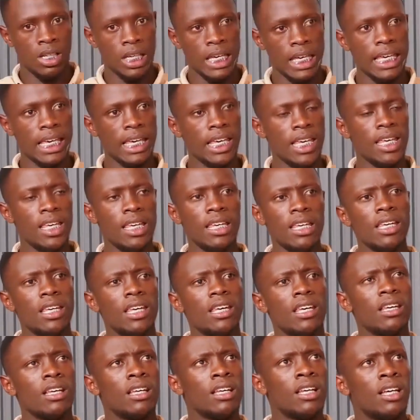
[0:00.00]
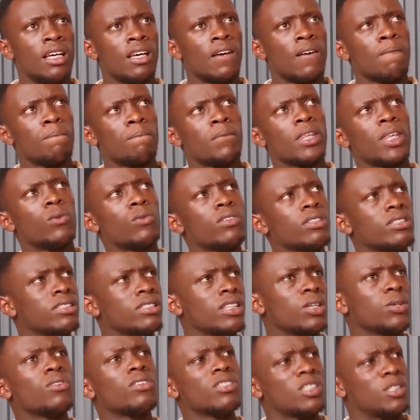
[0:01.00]
He
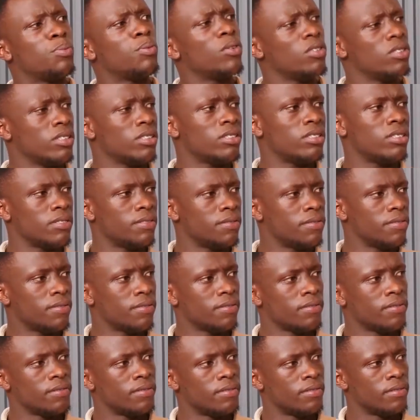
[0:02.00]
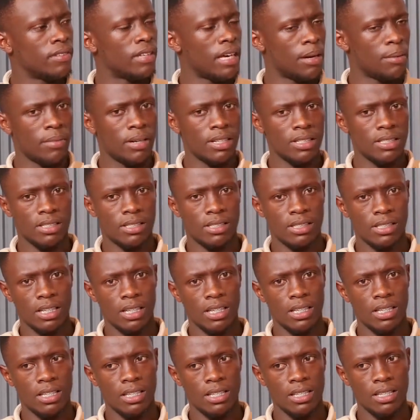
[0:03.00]
was positive. I must say
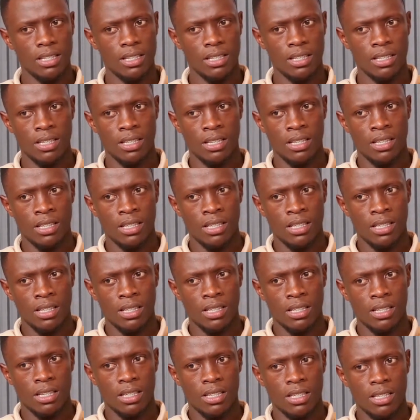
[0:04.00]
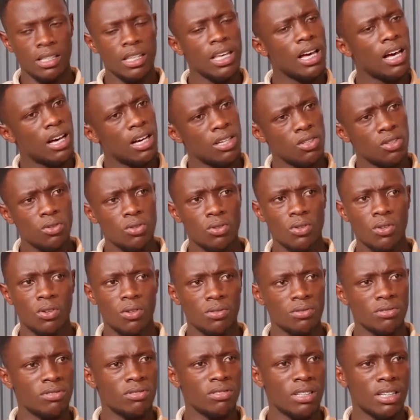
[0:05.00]
you
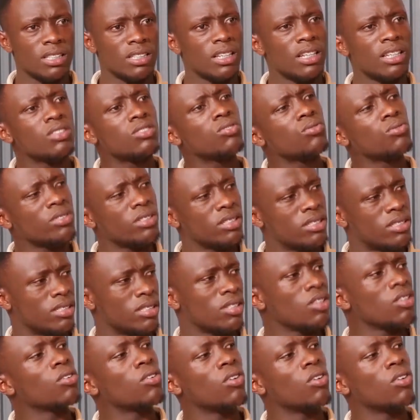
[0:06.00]
go and do it. You